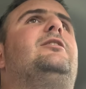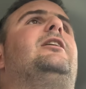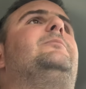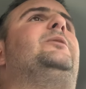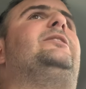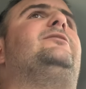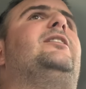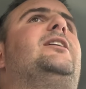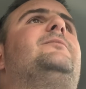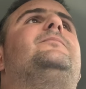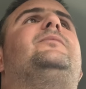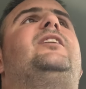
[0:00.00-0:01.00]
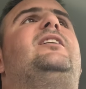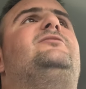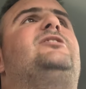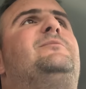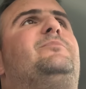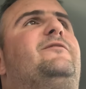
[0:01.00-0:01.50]
I bet that
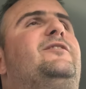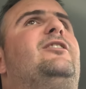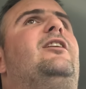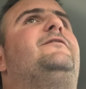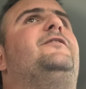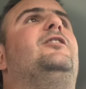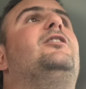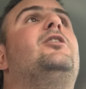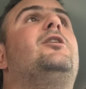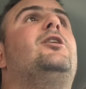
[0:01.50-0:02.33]
type of an offer